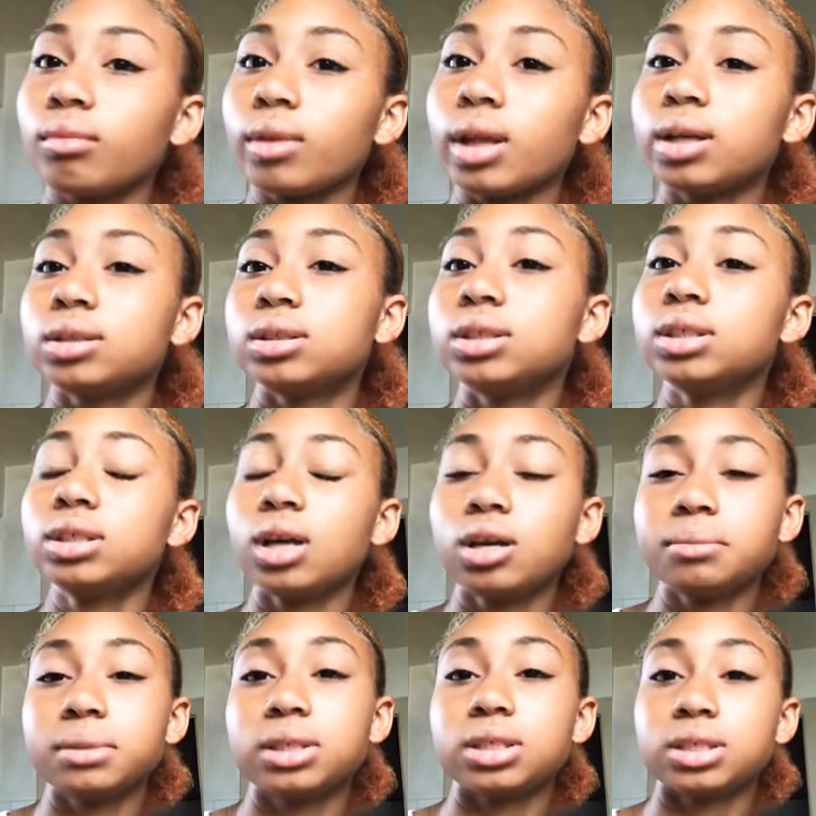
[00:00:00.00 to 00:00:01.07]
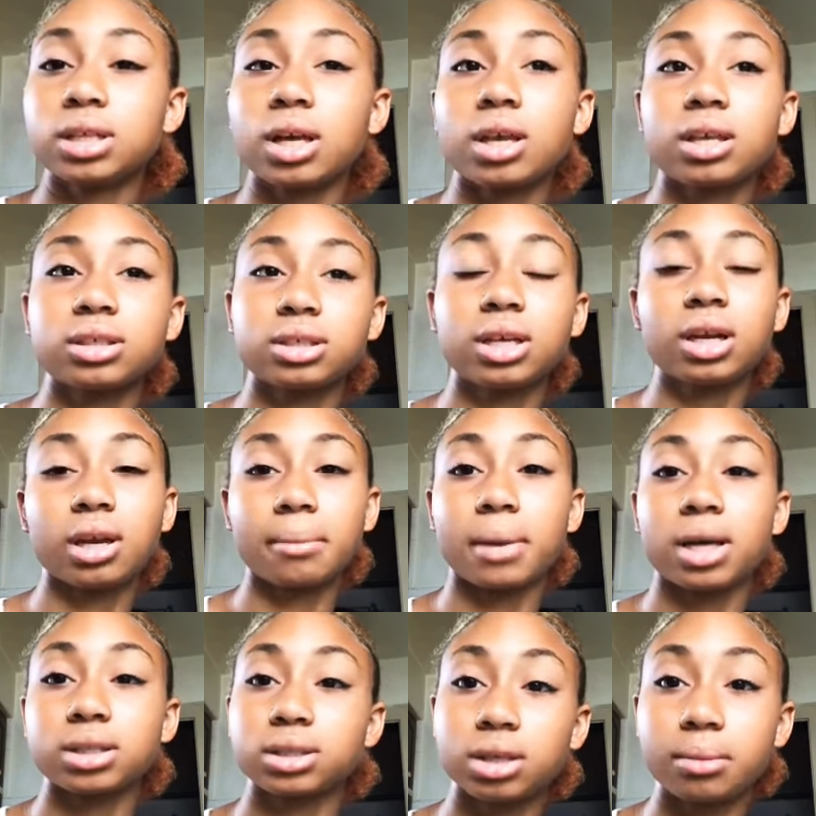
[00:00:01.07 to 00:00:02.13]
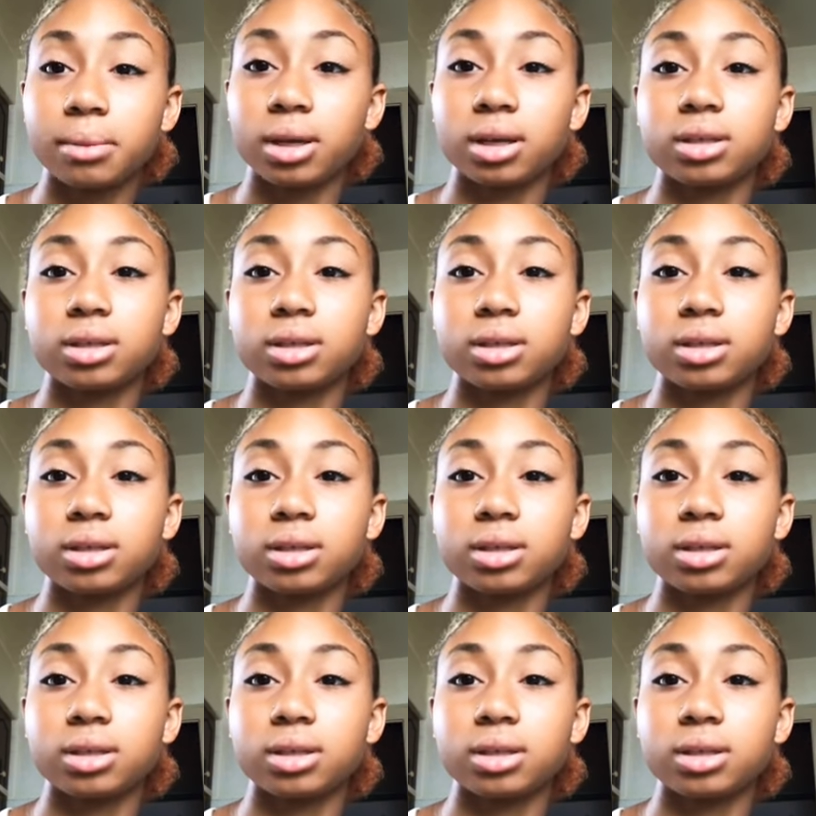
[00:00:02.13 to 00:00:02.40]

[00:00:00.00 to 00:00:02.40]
she tells me to suck in my stomach.